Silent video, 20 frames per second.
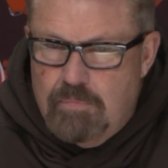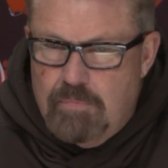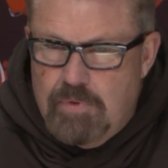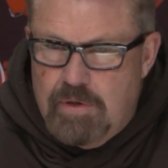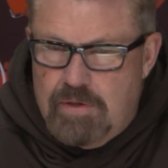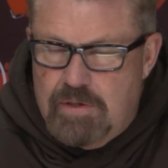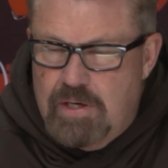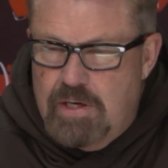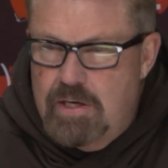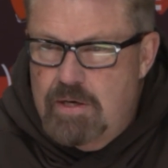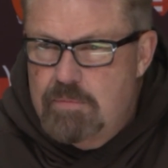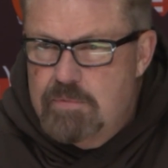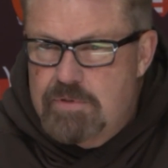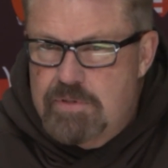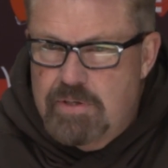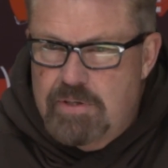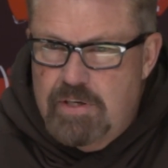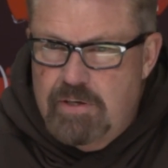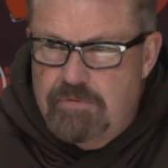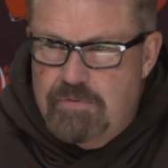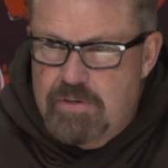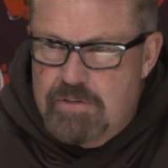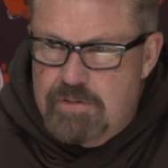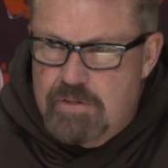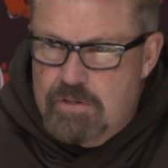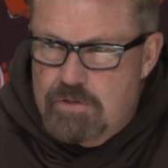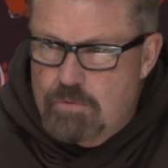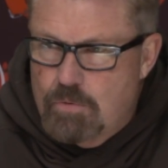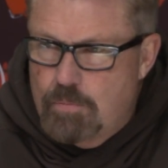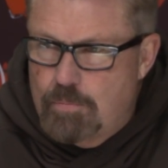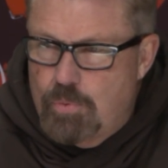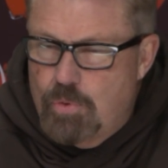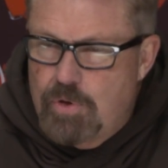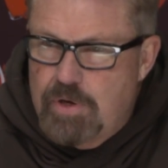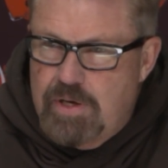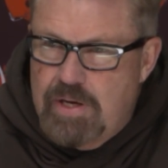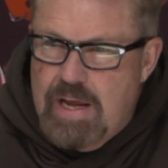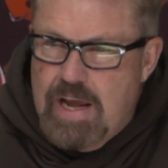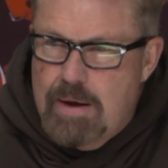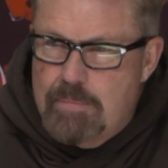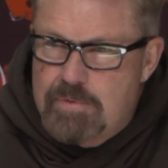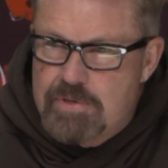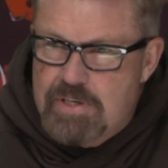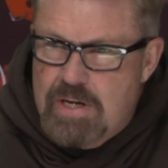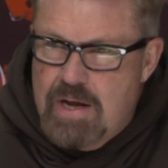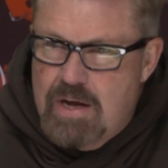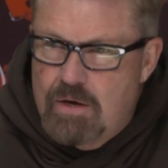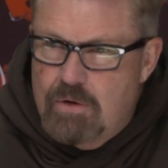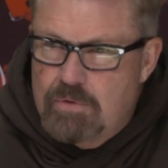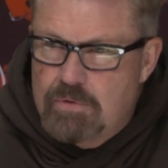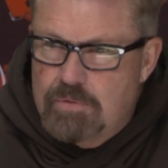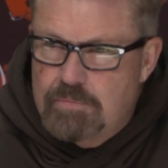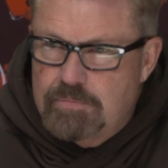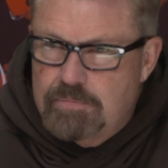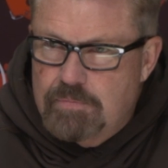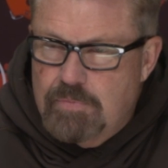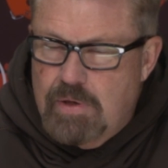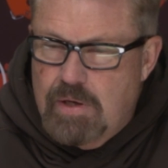the teams, the defenses were pretty gap sound,